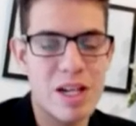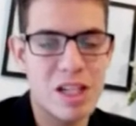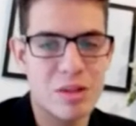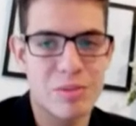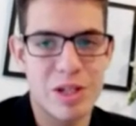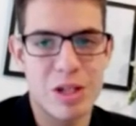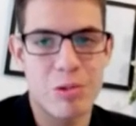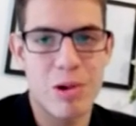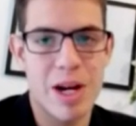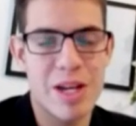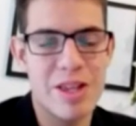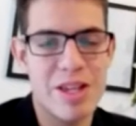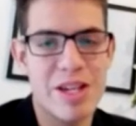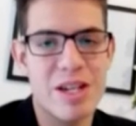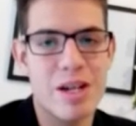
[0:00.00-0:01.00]
asks me what I
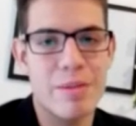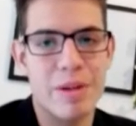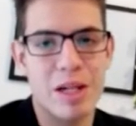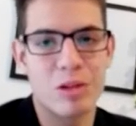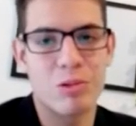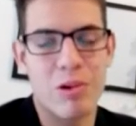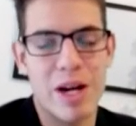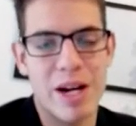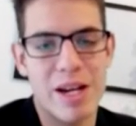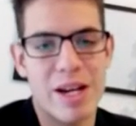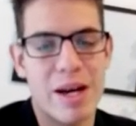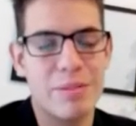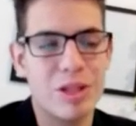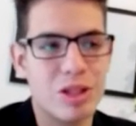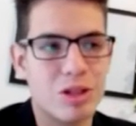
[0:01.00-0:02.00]
think about what I
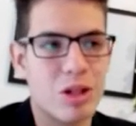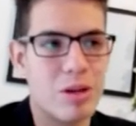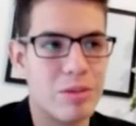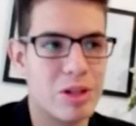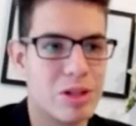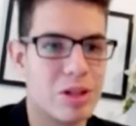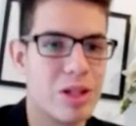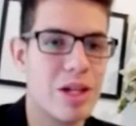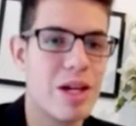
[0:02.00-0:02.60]
have discovered,